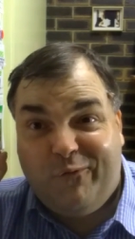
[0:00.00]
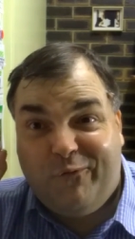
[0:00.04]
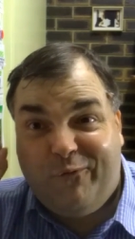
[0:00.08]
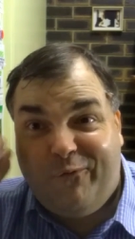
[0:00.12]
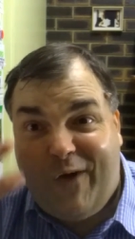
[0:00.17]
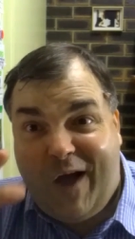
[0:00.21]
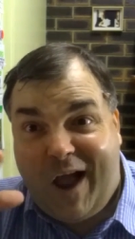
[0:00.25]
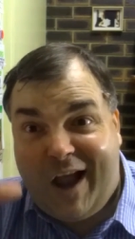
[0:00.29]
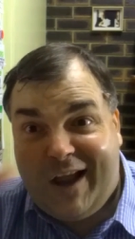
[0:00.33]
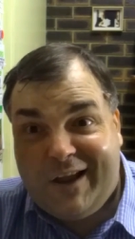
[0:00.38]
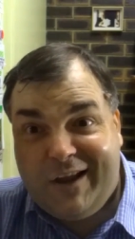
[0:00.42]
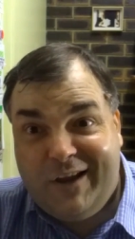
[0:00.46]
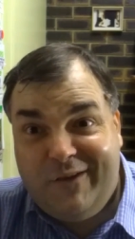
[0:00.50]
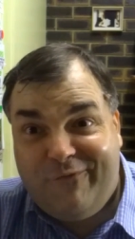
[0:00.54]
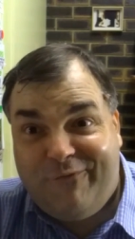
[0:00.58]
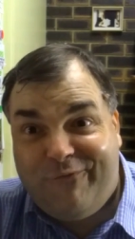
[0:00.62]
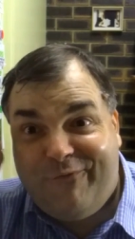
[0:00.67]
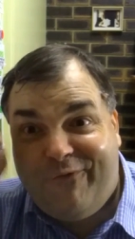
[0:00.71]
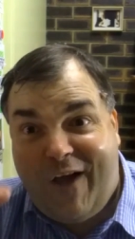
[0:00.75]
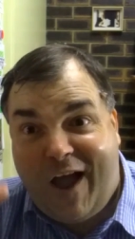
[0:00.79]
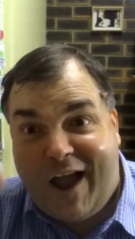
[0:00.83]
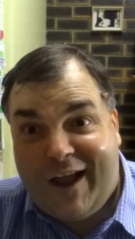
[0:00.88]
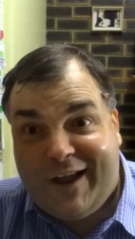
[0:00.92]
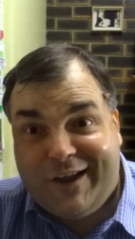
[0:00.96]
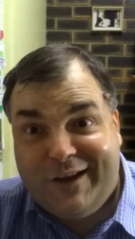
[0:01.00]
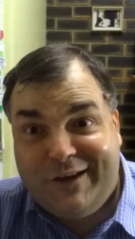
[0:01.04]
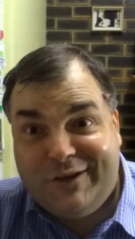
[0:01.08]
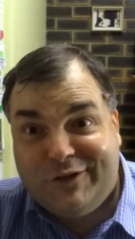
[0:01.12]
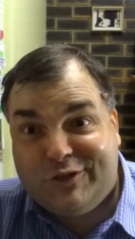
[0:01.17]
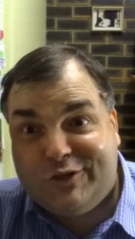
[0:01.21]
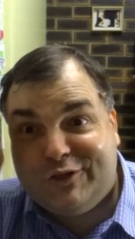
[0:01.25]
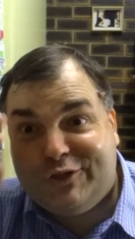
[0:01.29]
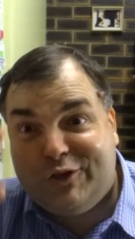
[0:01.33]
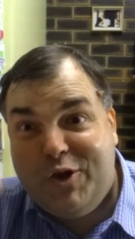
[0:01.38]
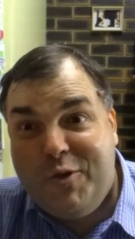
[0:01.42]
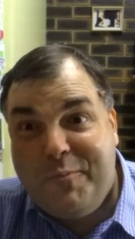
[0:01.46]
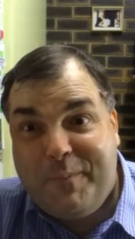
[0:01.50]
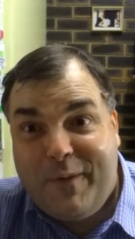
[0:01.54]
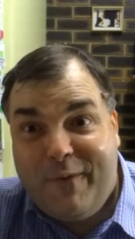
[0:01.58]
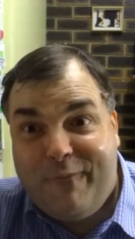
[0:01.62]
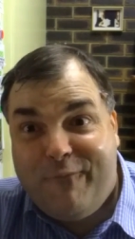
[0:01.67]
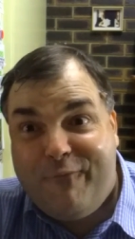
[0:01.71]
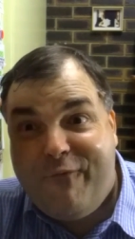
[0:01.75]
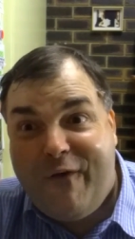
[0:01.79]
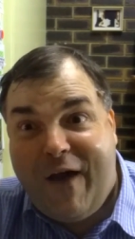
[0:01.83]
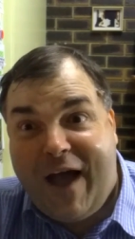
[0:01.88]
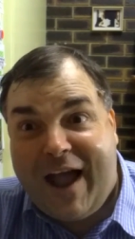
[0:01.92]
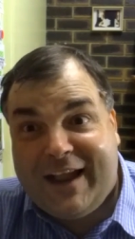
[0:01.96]
Fucking super
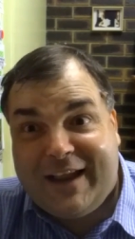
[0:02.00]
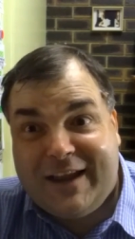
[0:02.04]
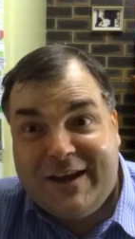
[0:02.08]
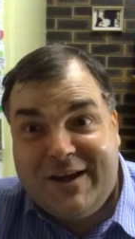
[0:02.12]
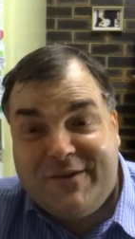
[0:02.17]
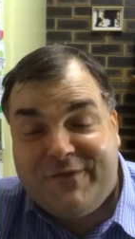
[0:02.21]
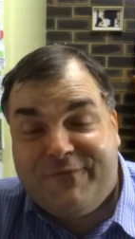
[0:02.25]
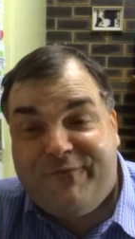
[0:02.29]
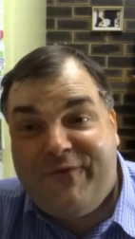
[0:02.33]
fucking